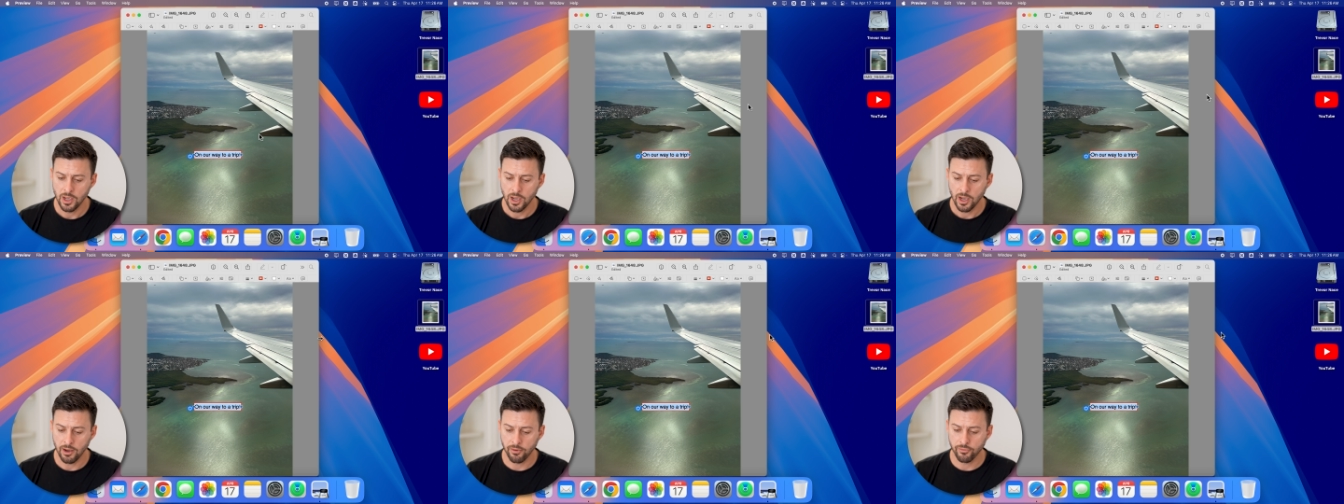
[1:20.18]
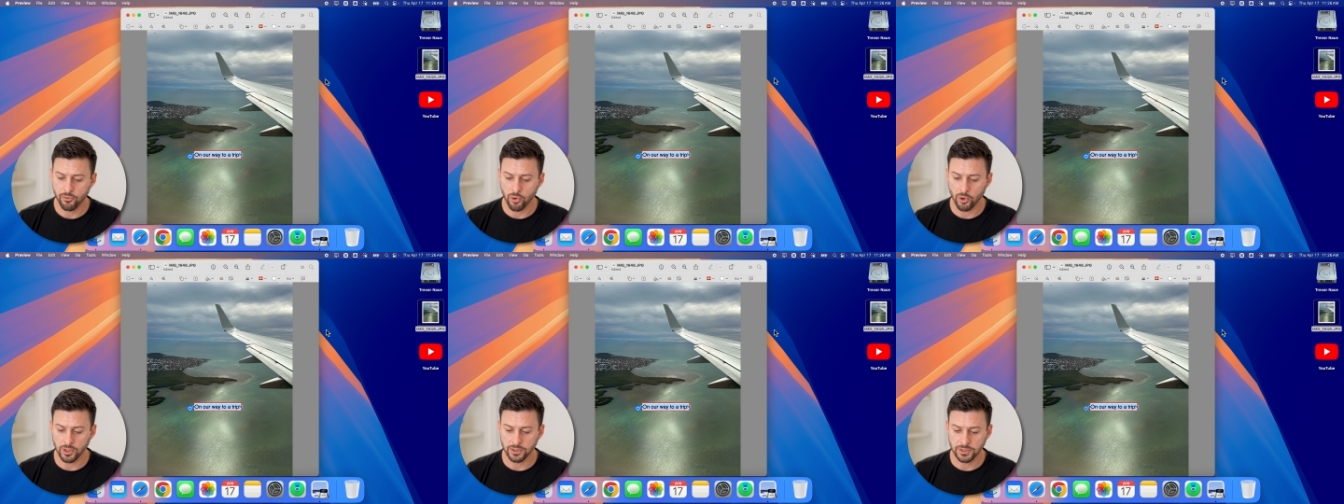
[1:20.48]

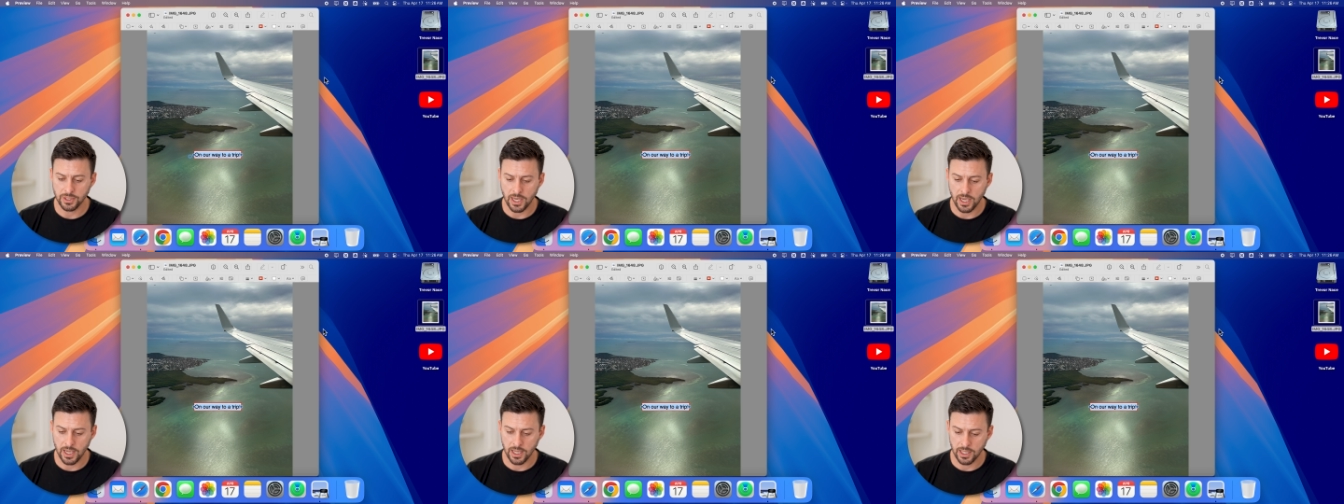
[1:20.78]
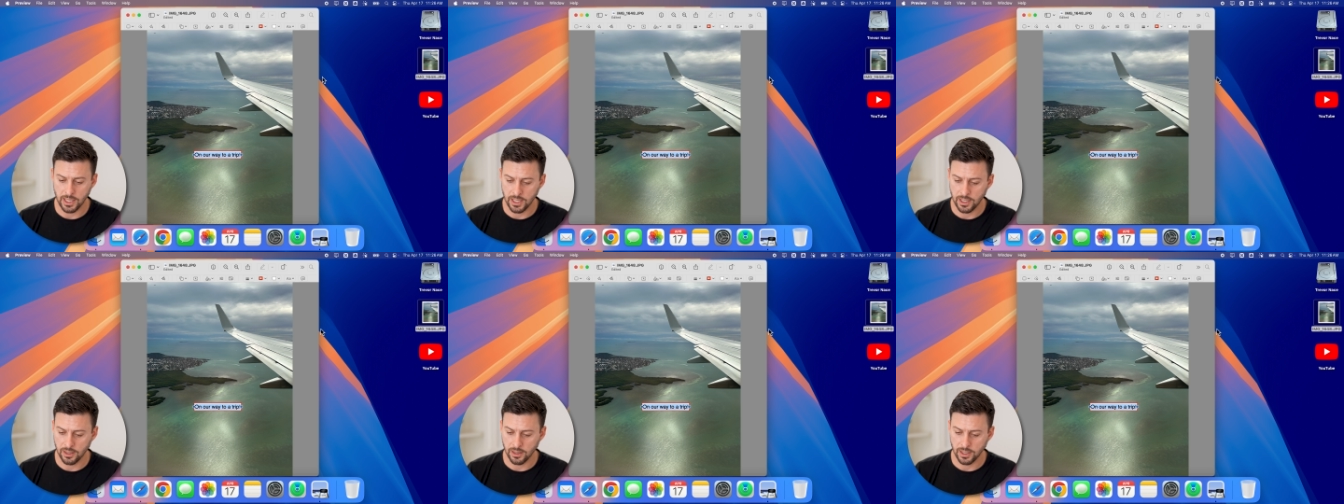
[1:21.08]
Of course, I
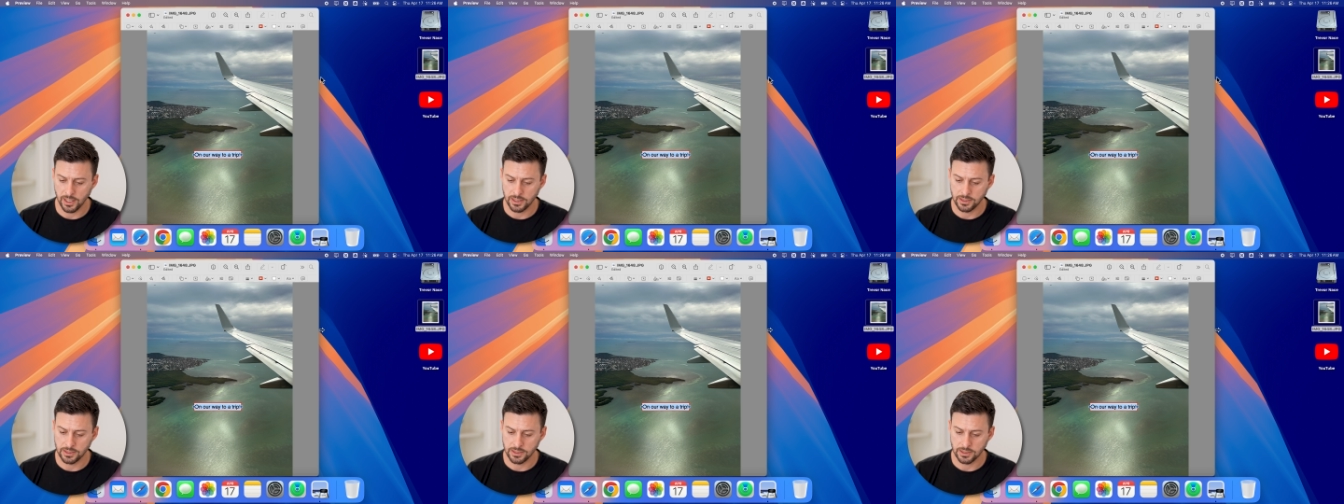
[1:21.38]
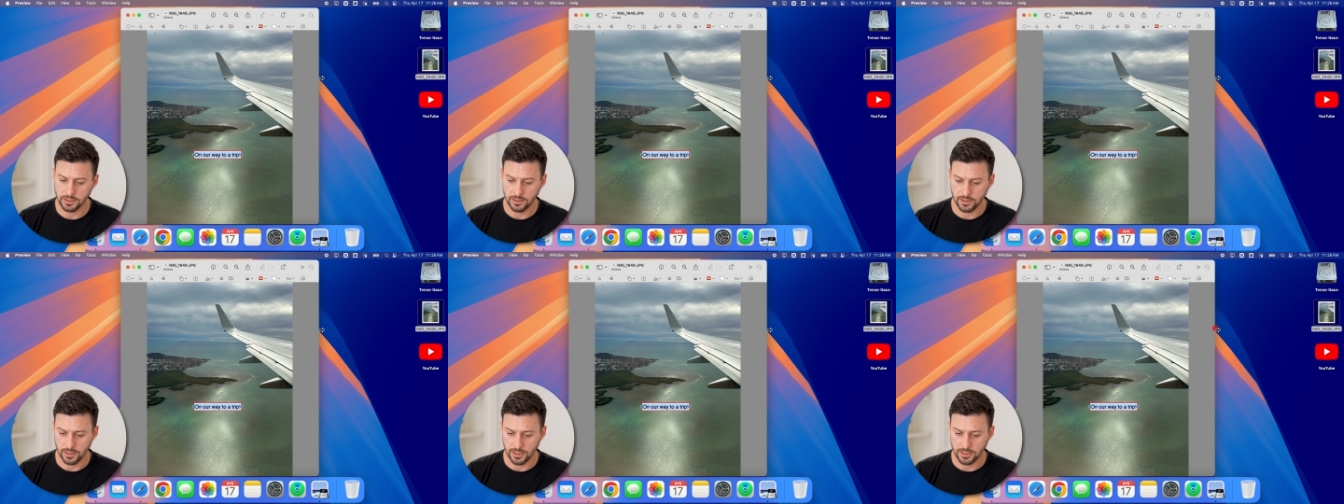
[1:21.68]
can,
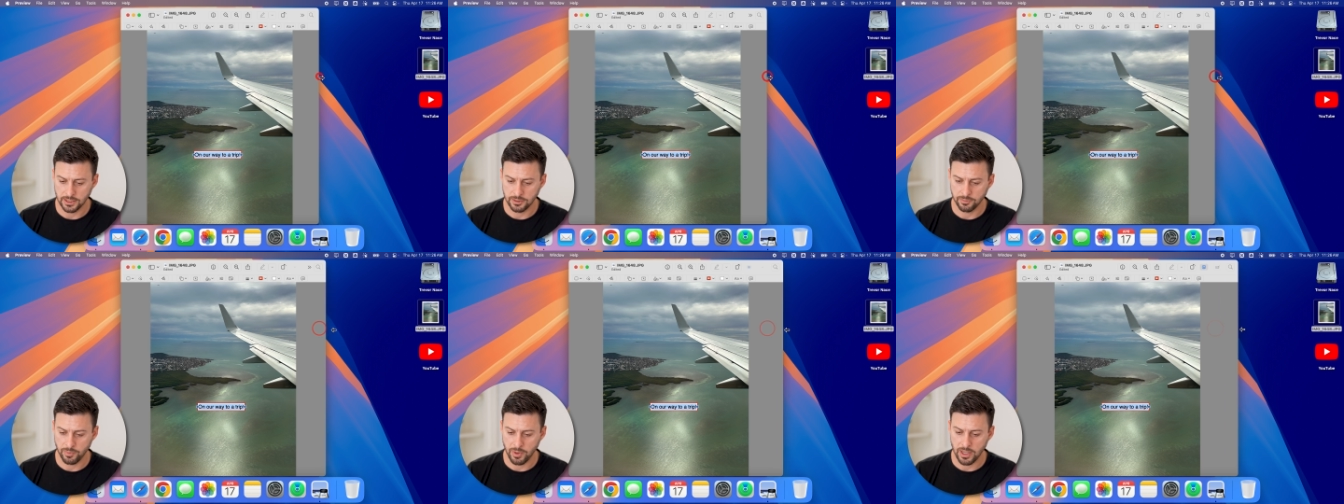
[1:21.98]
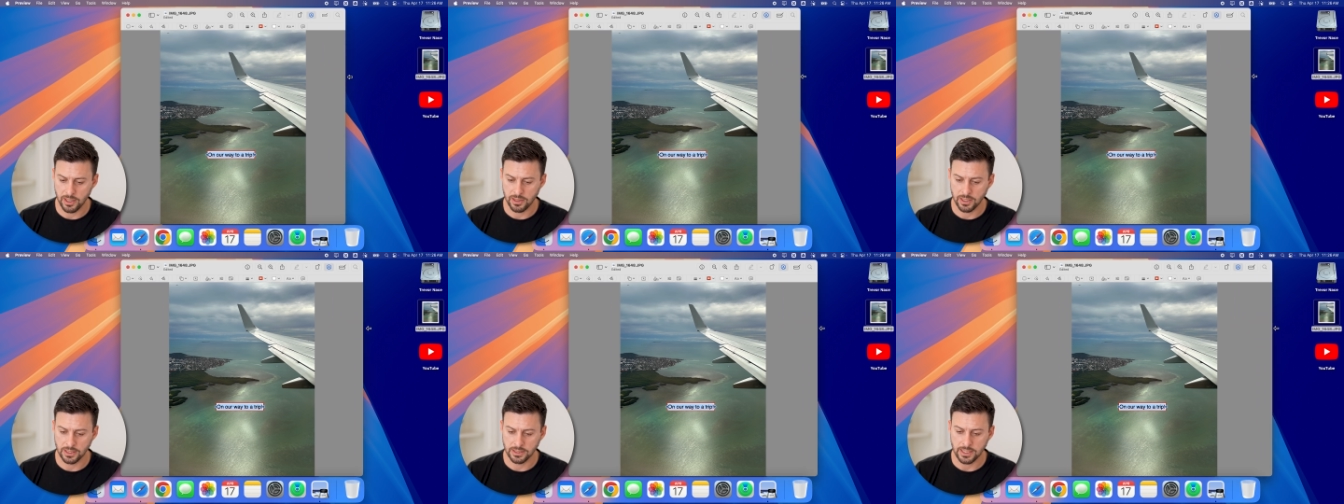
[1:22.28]
let's
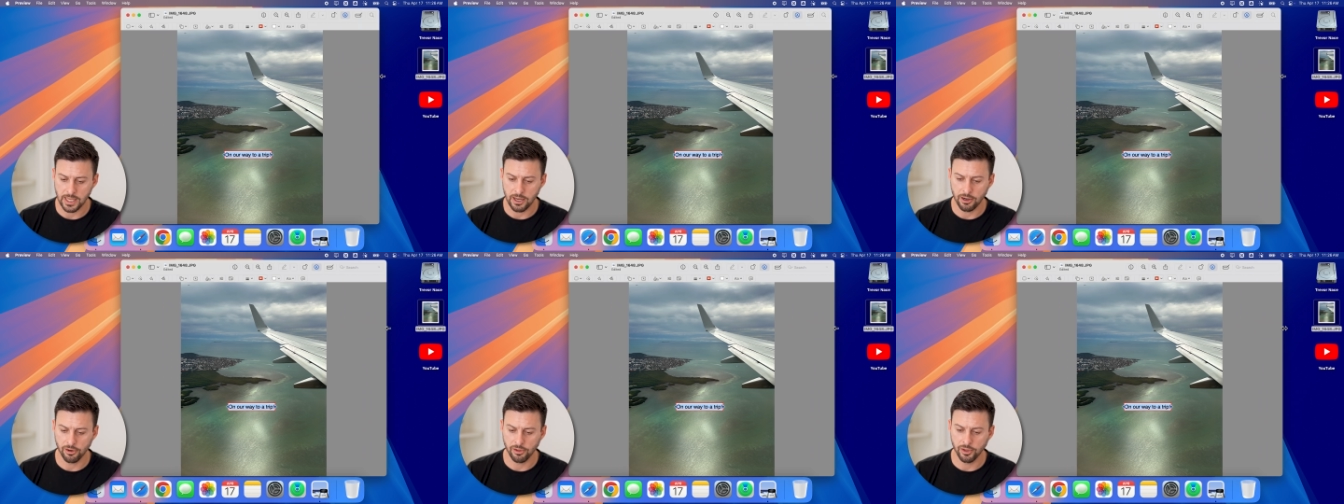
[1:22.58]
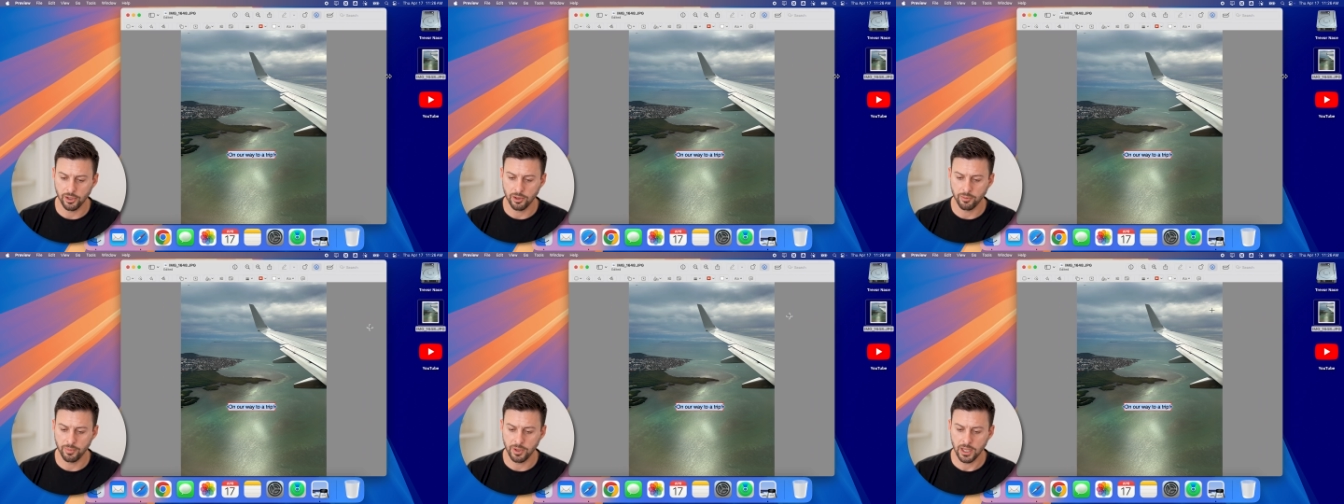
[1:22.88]
expand this out a
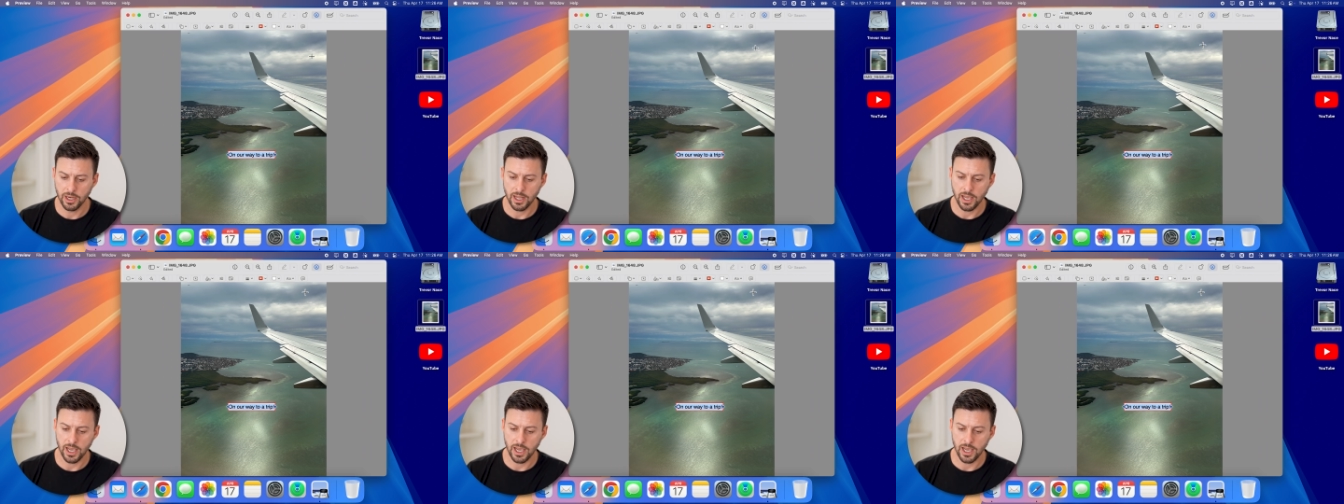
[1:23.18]
little bit,